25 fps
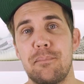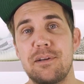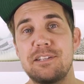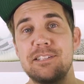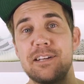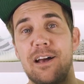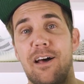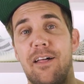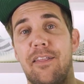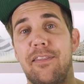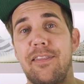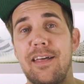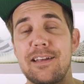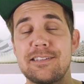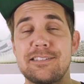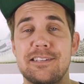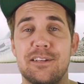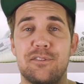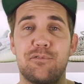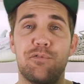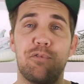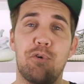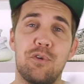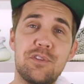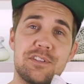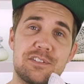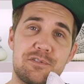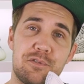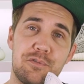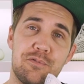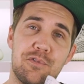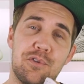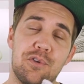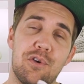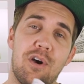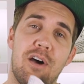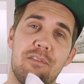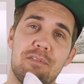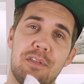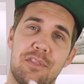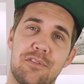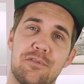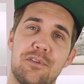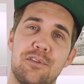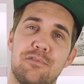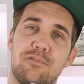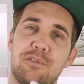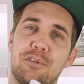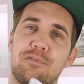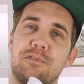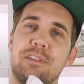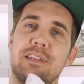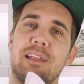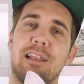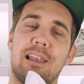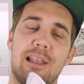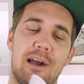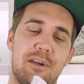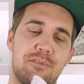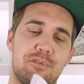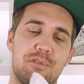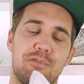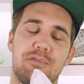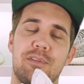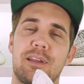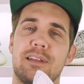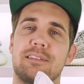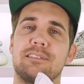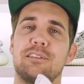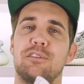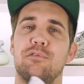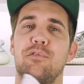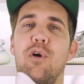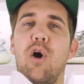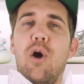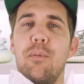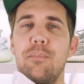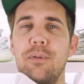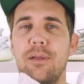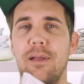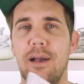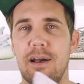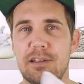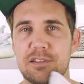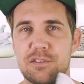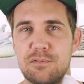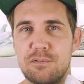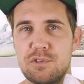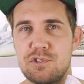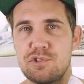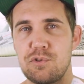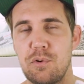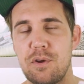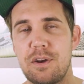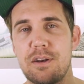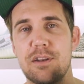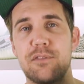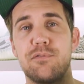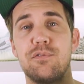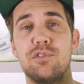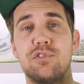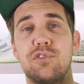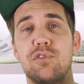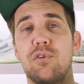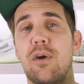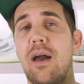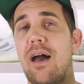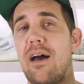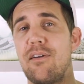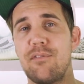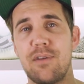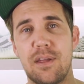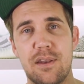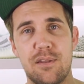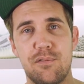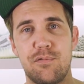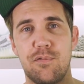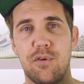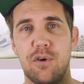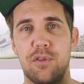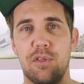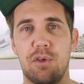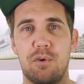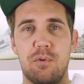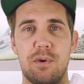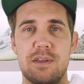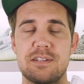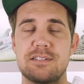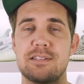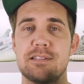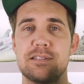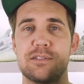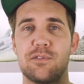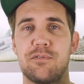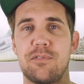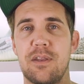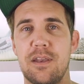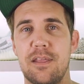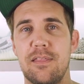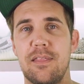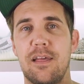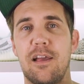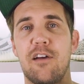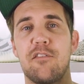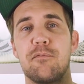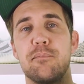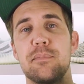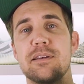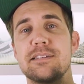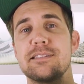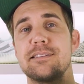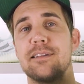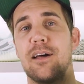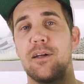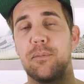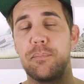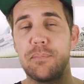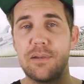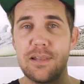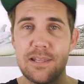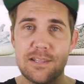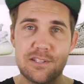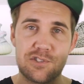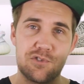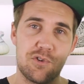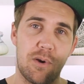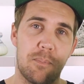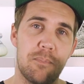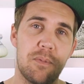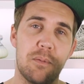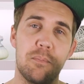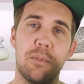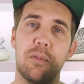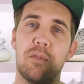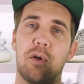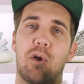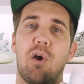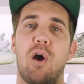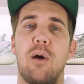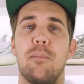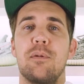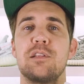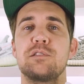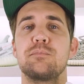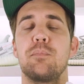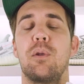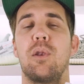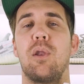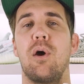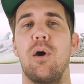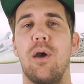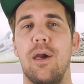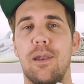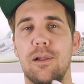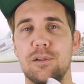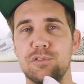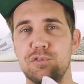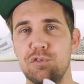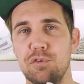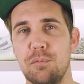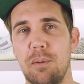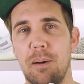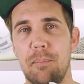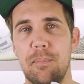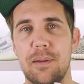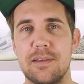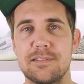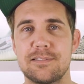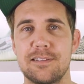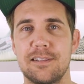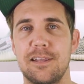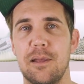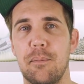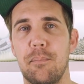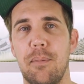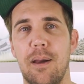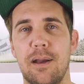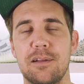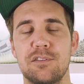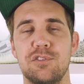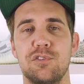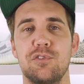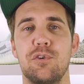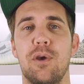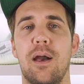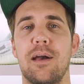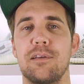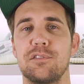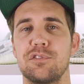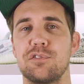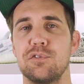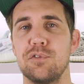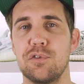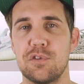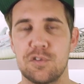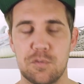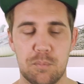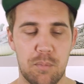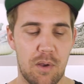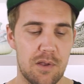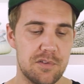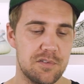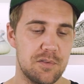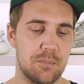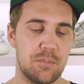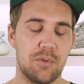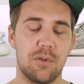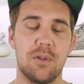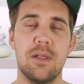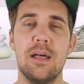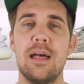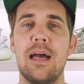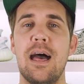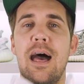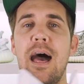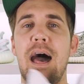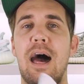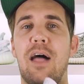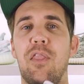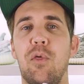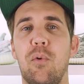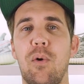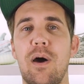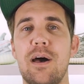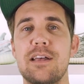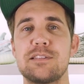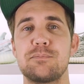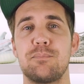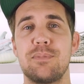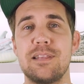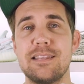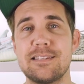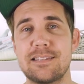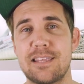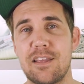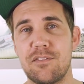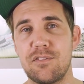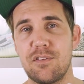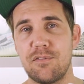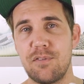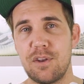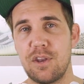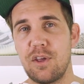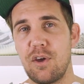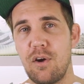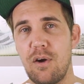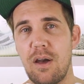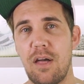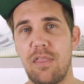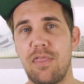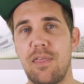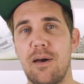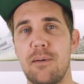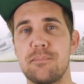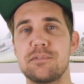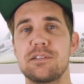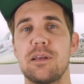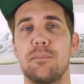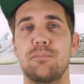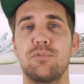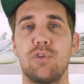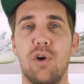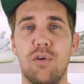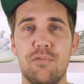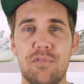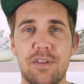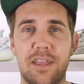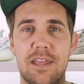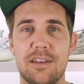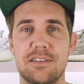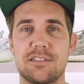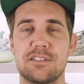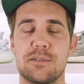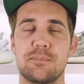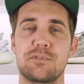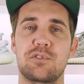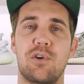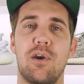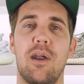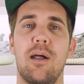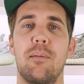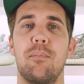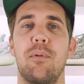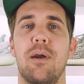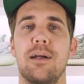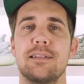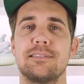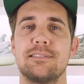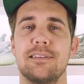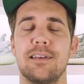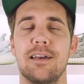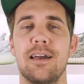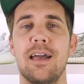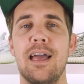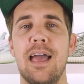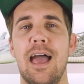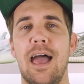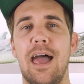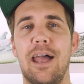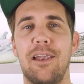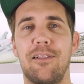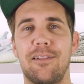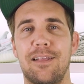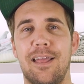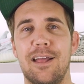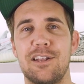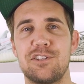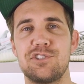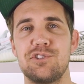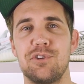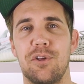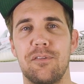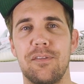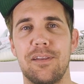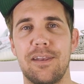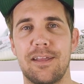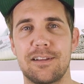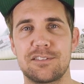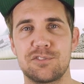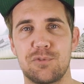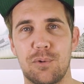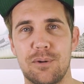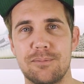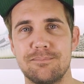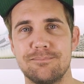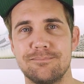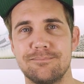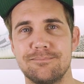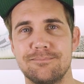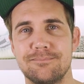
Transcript: But yeah, that's it for this review of the 350 Cloud Reflective. I hope you guys have enjoyed it. If you do have any further questions, if anything I've missed out, please drop them in the comments below and I'll do my best to get back to you as soon as possible. Otherwise, please give the video a thumbs up. Don't forget to subscribe right here and I'll catch you on the next one.